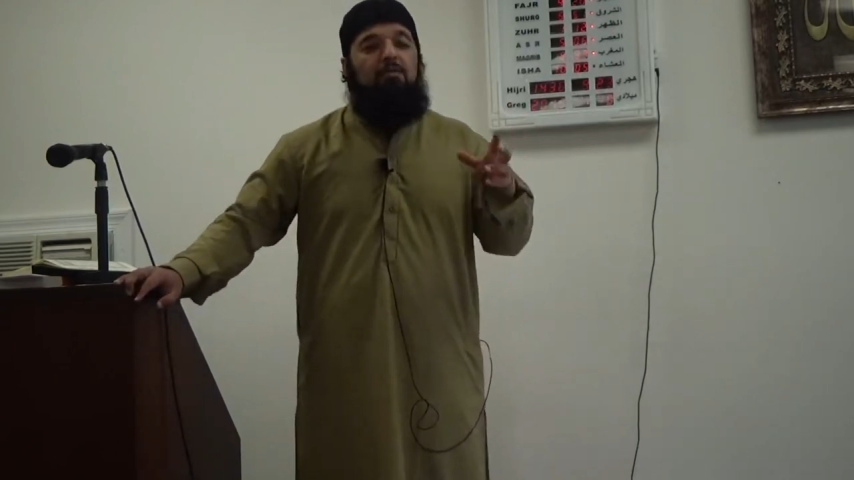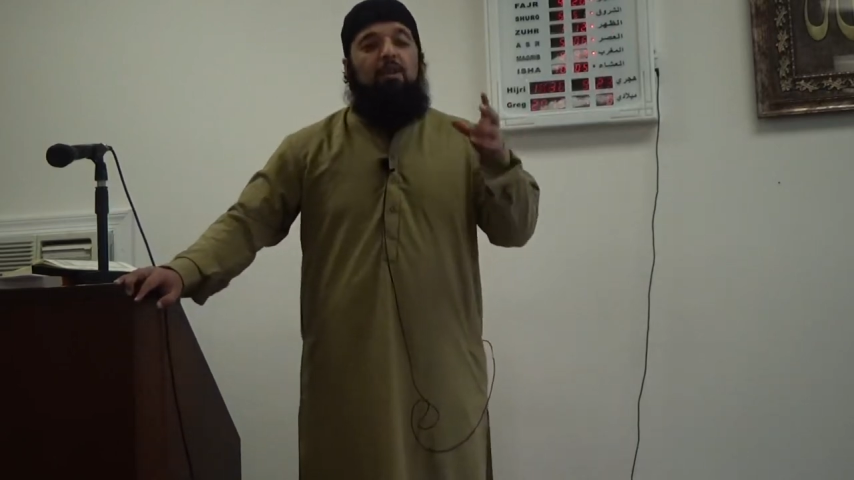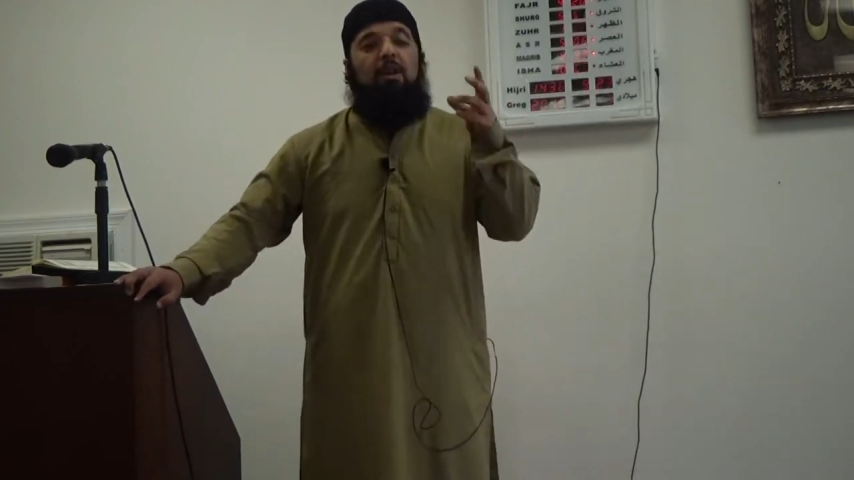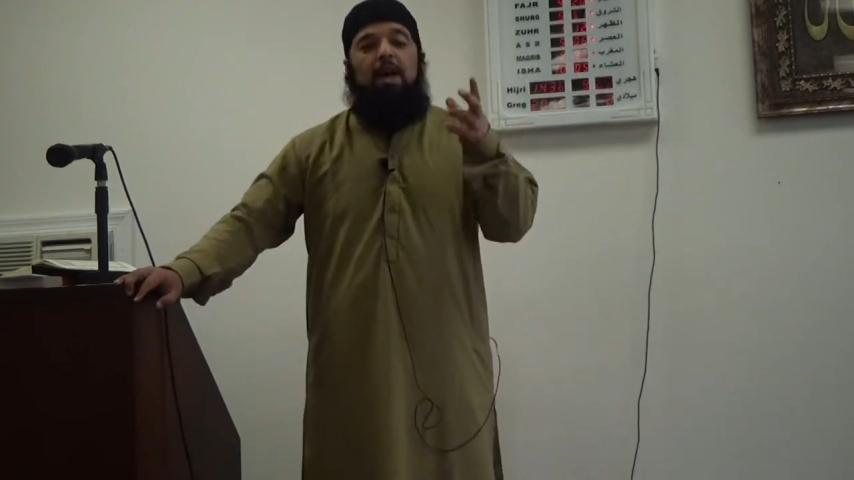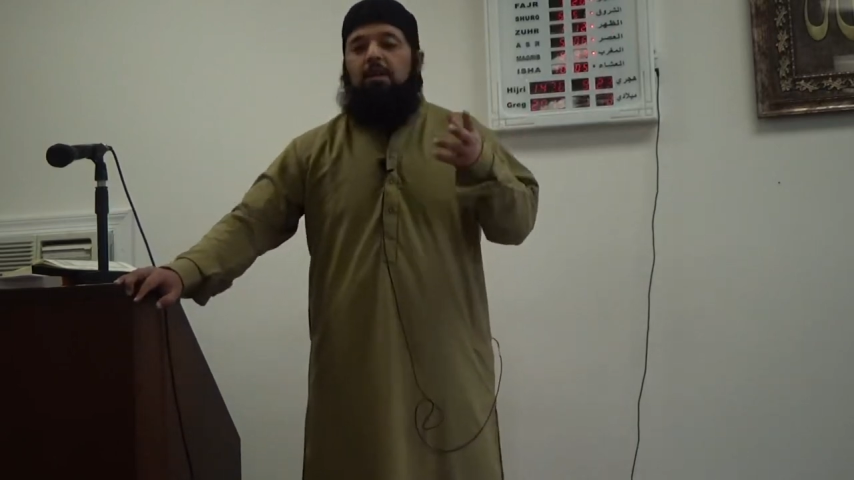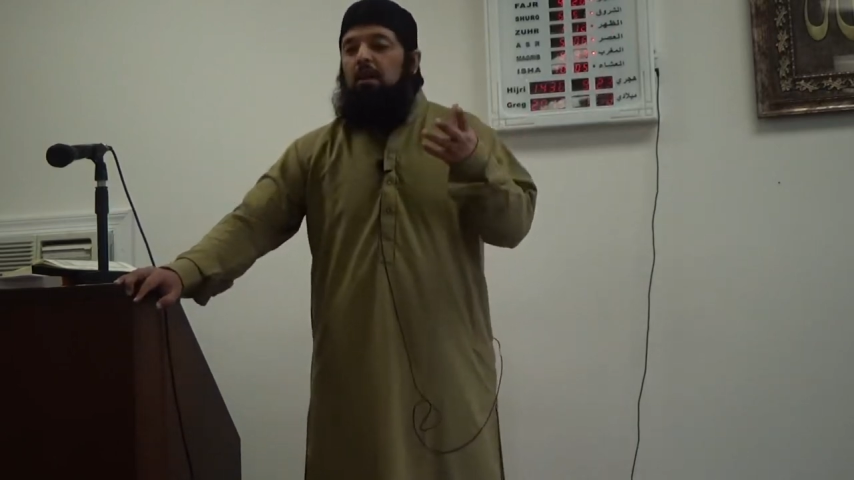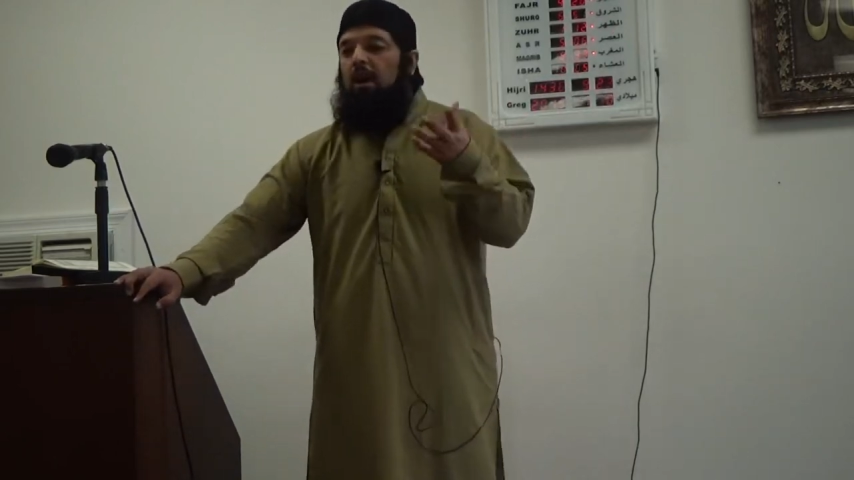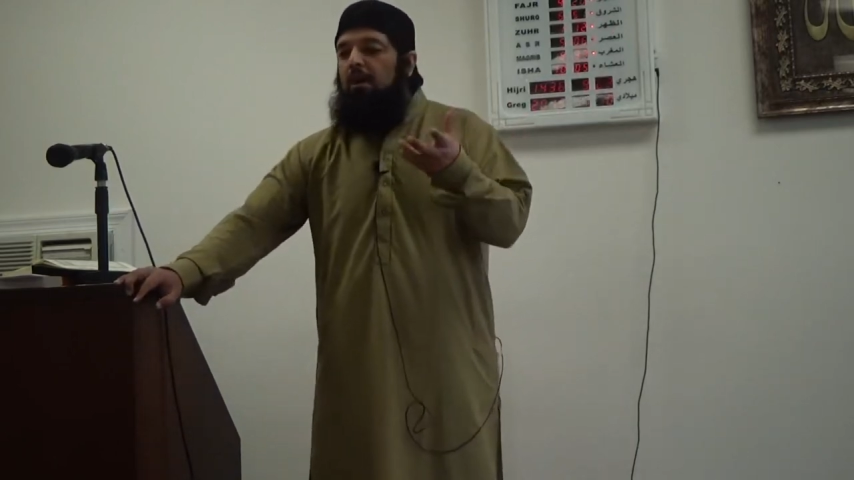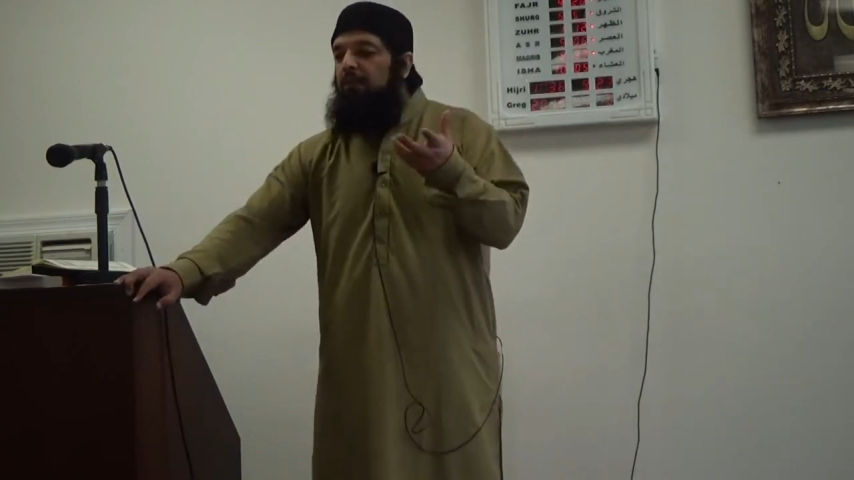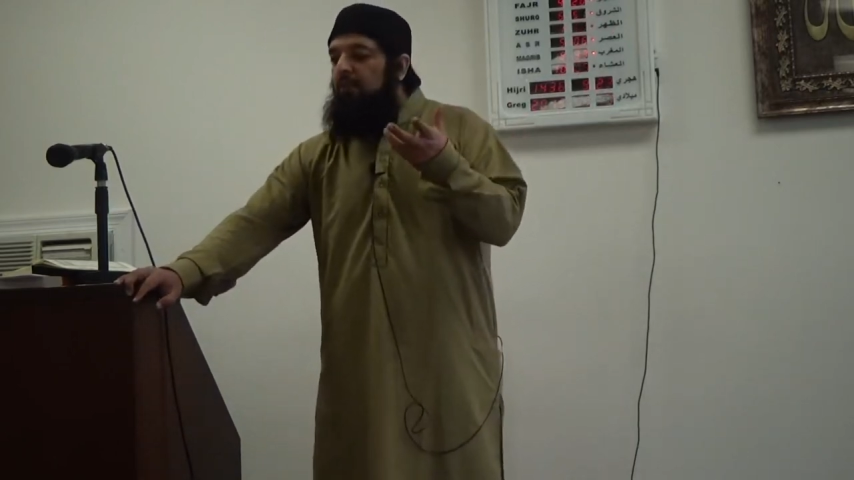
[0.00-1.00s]
on the night
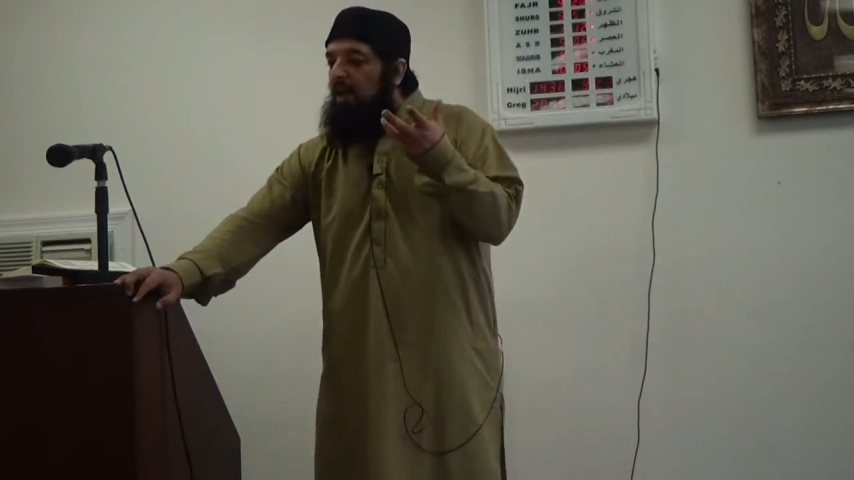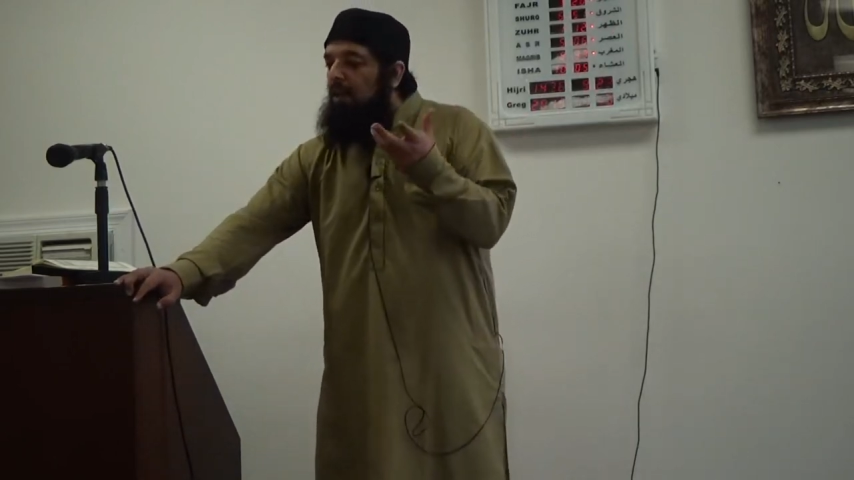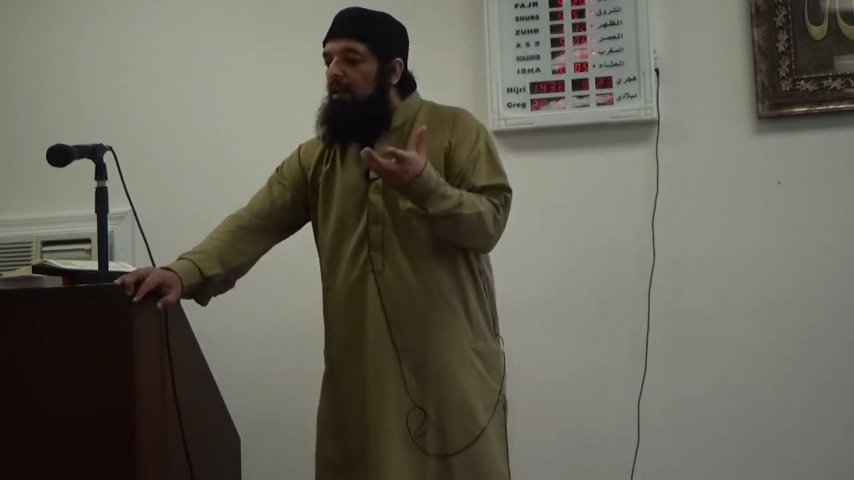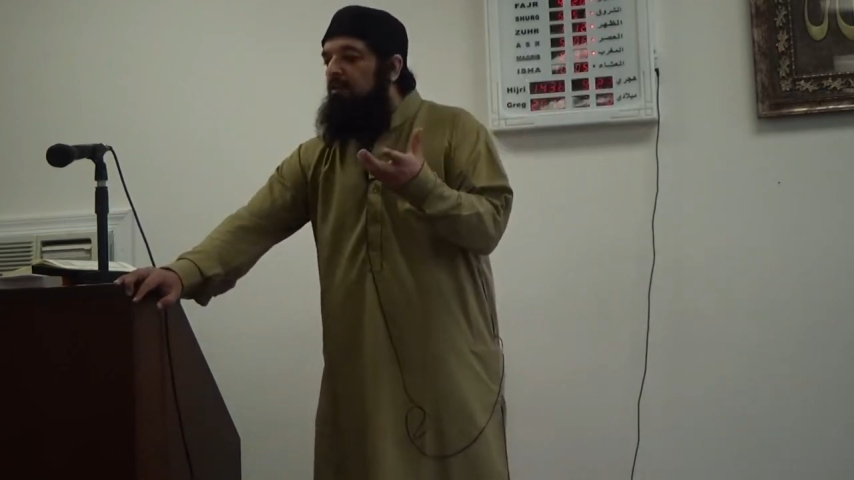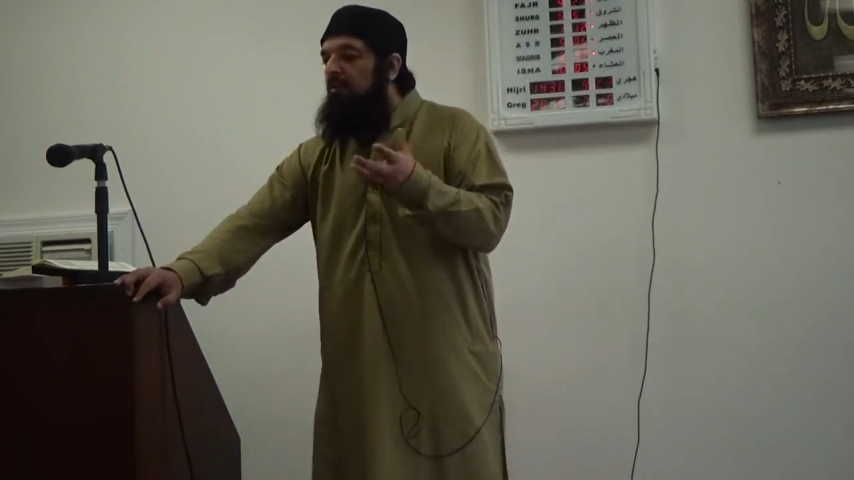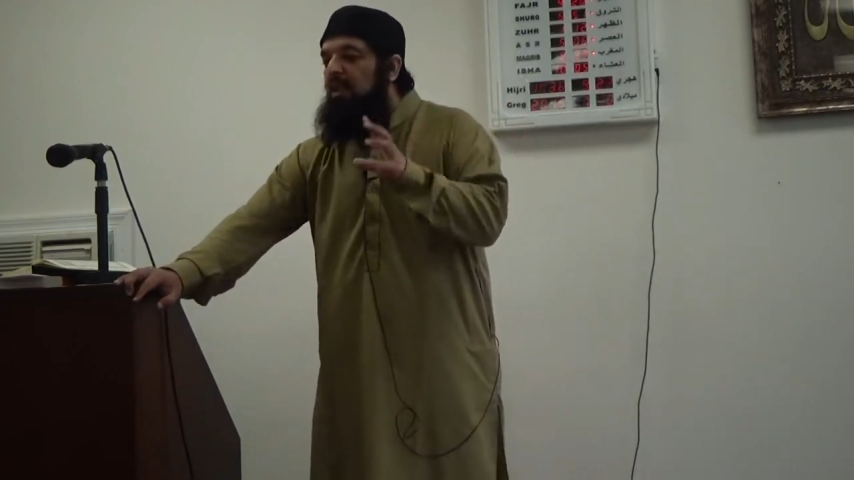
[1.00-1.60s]
of Qadr.